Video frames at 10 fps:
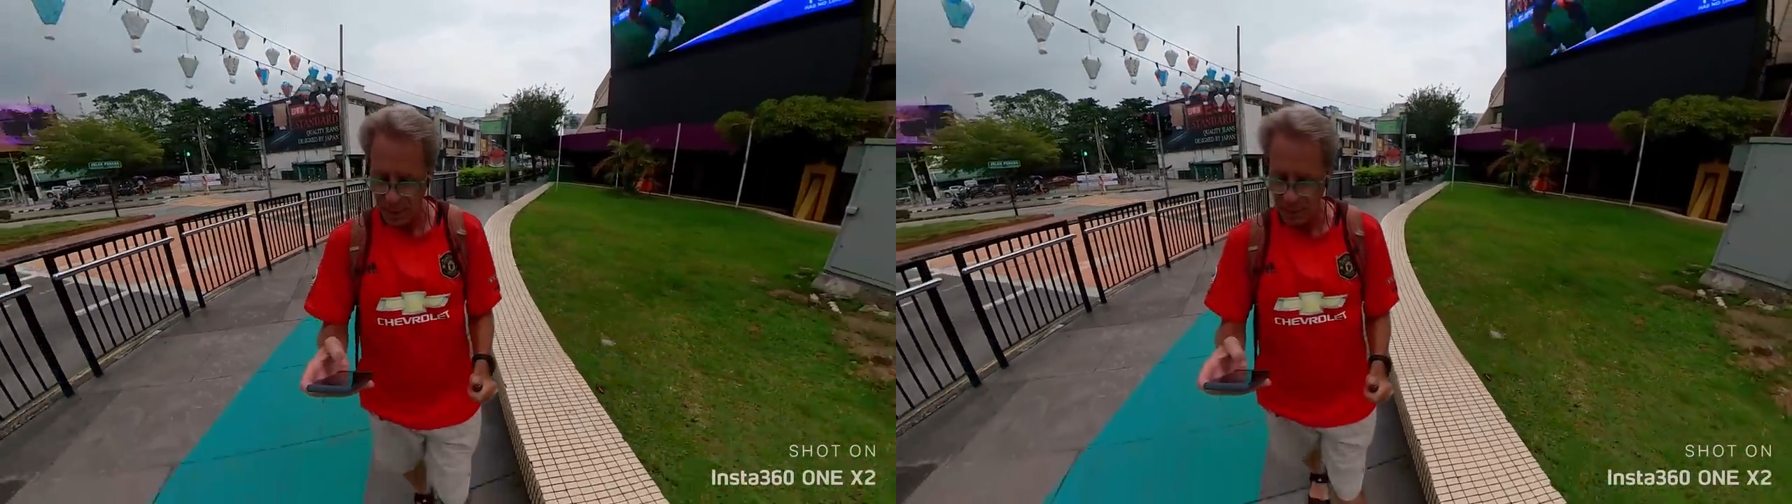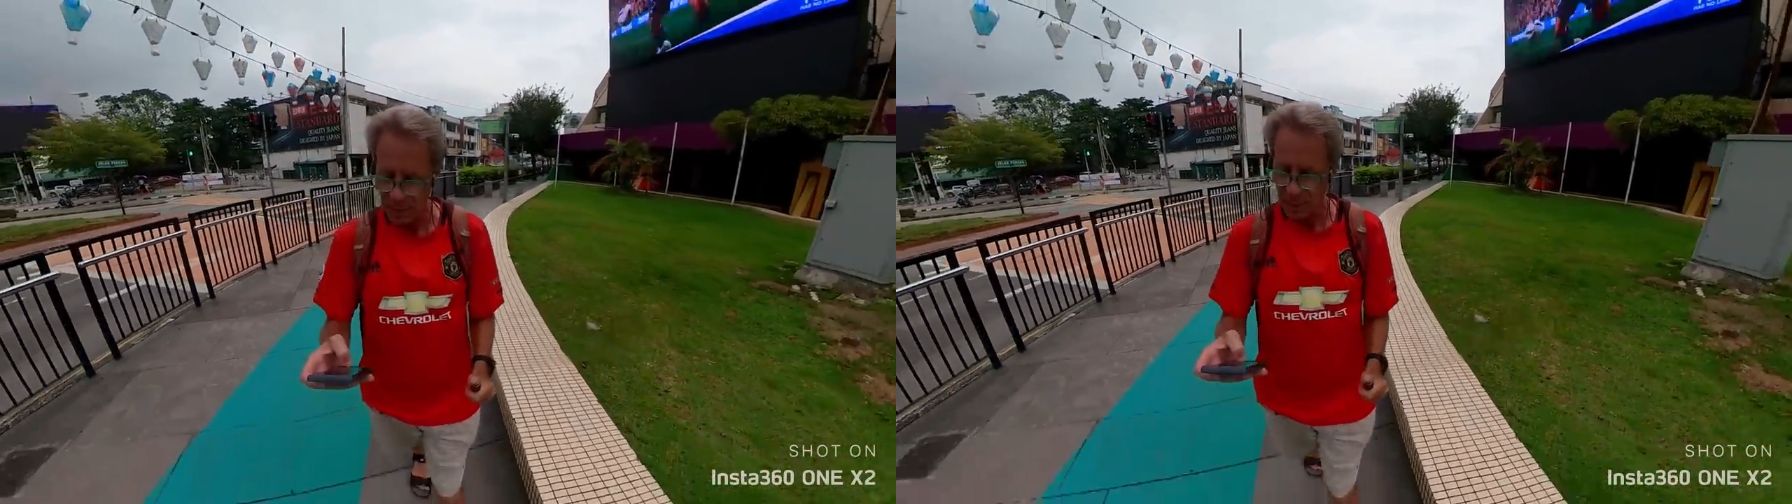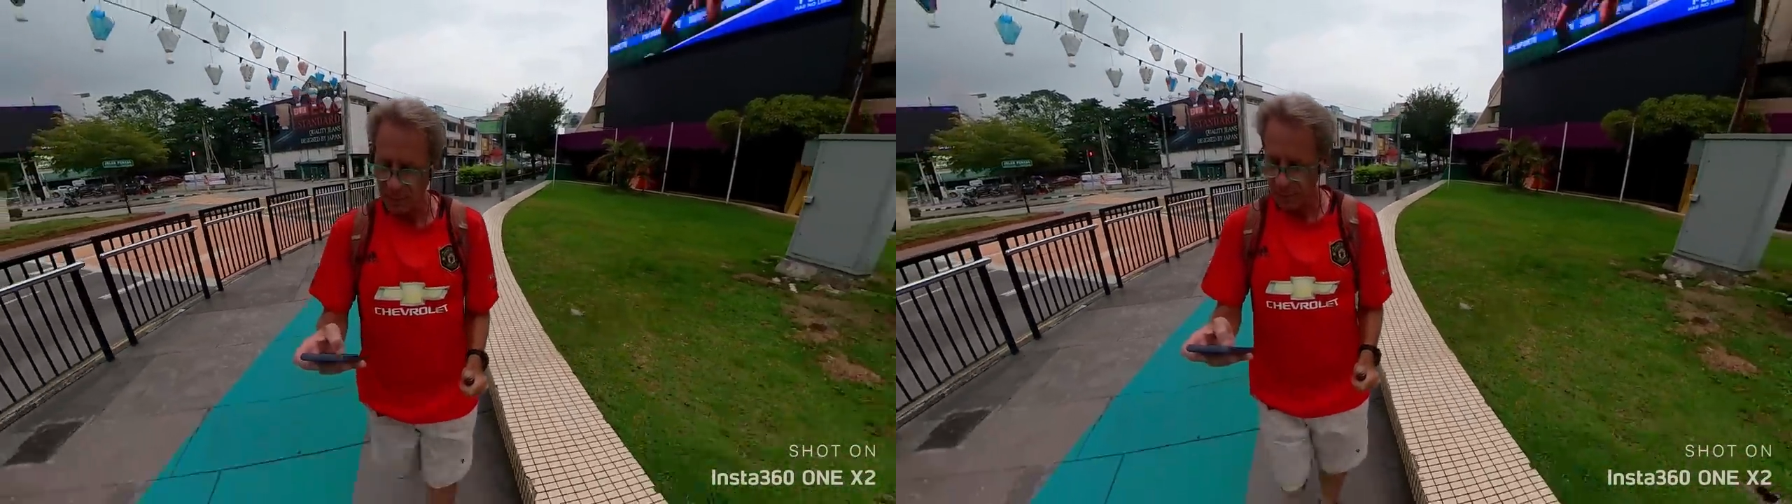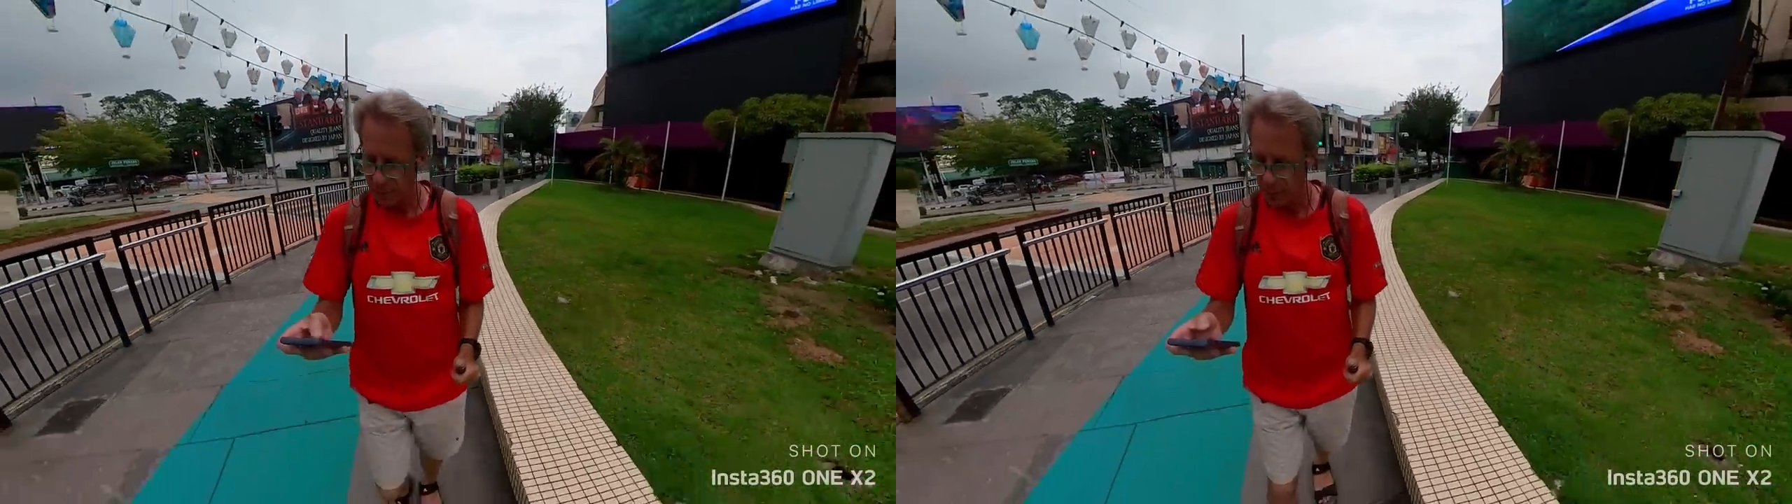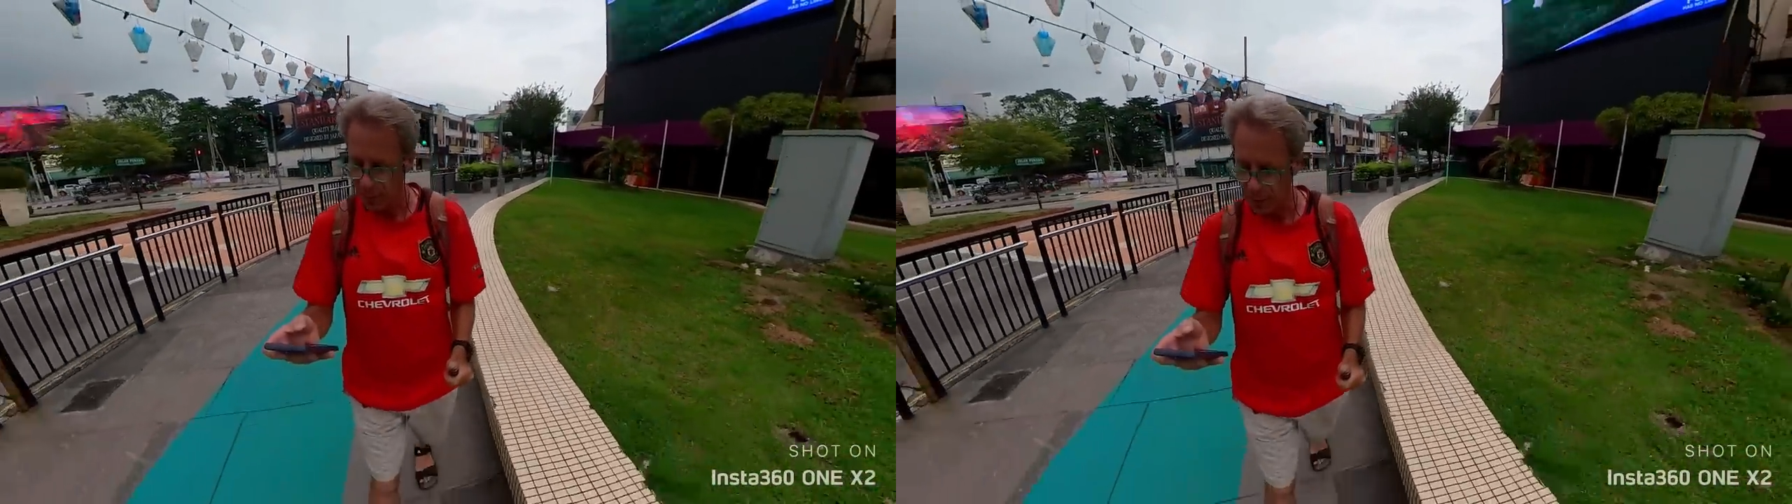and
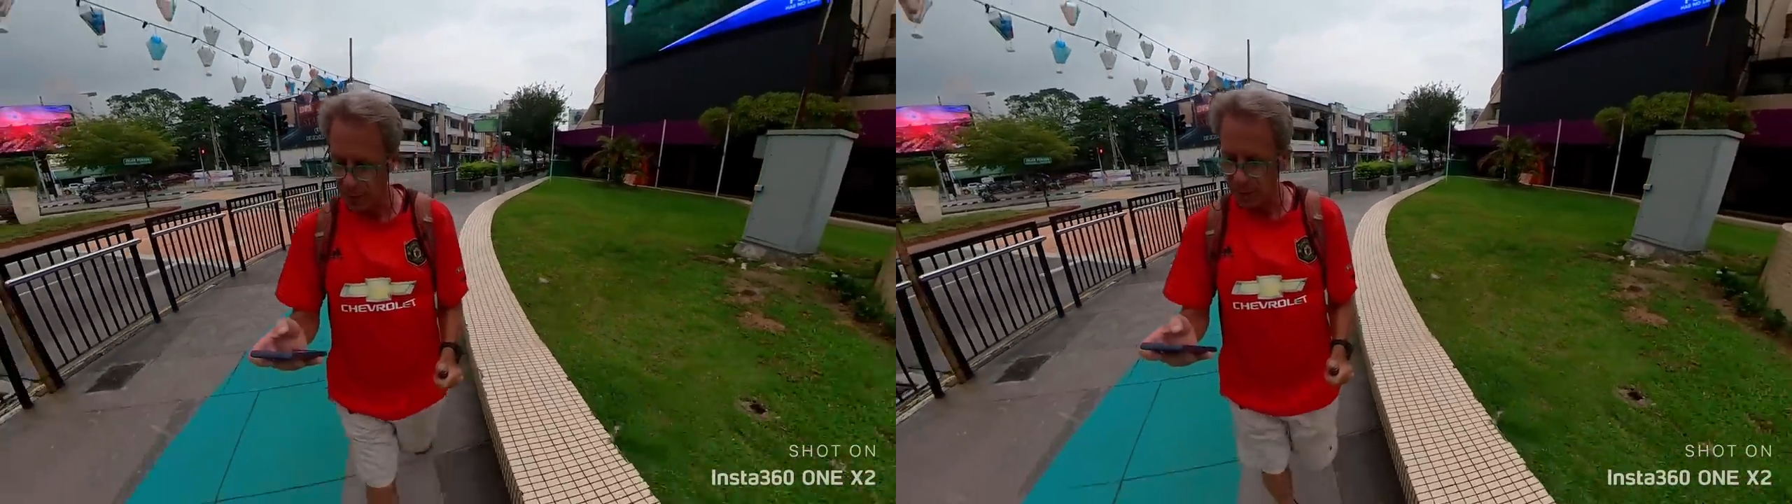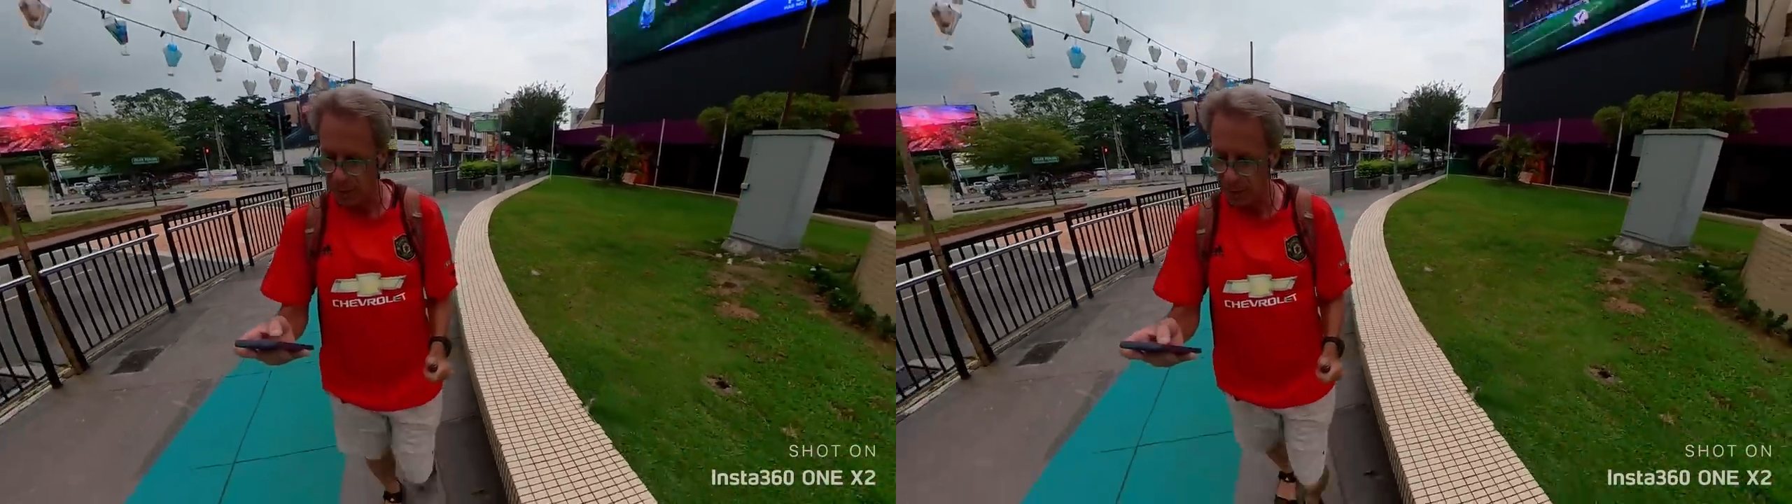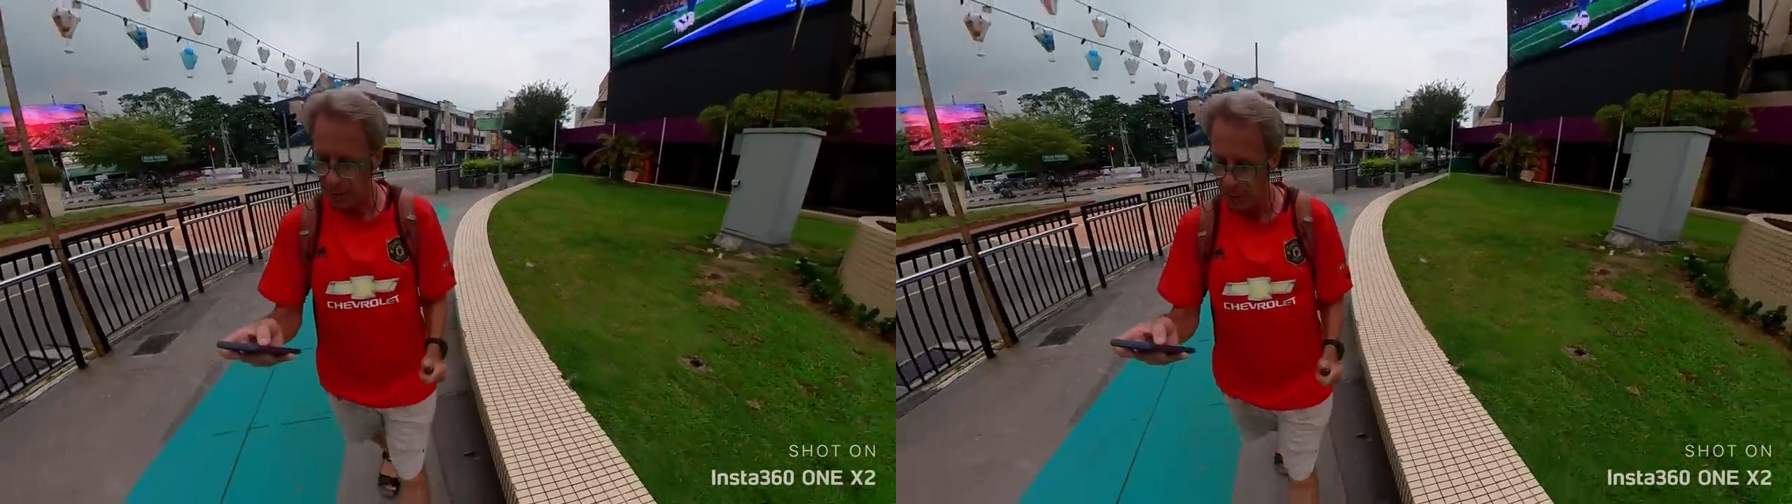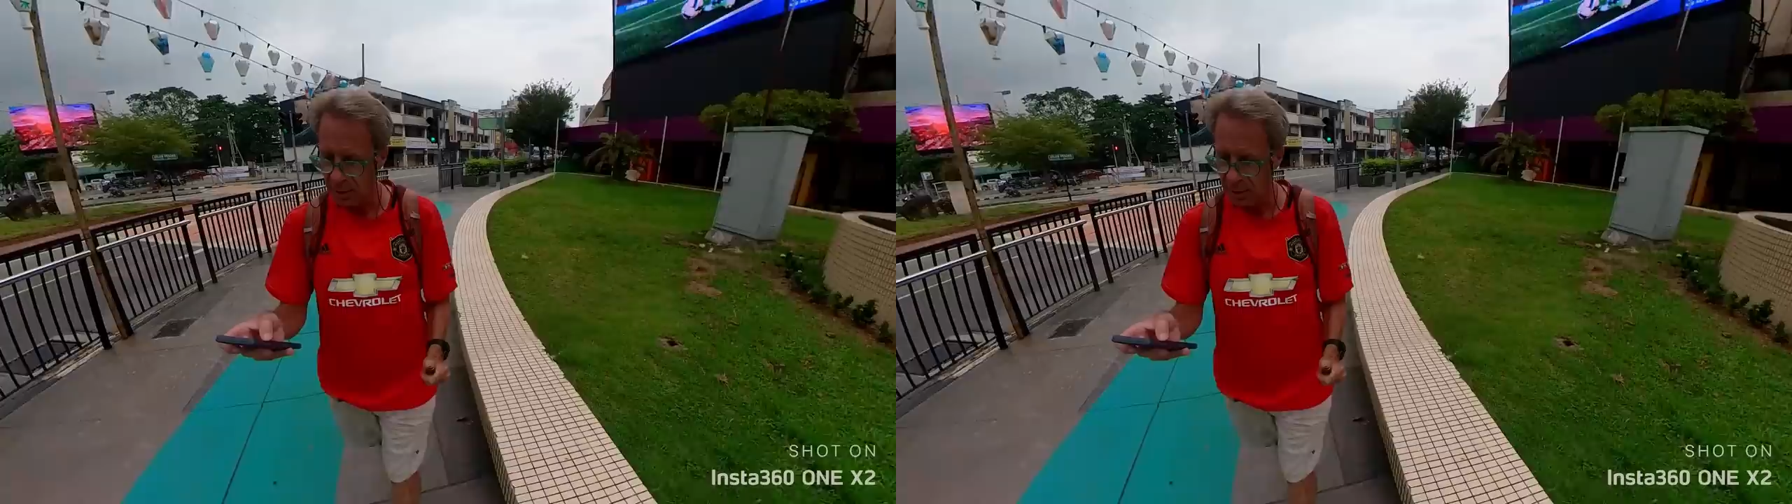number one,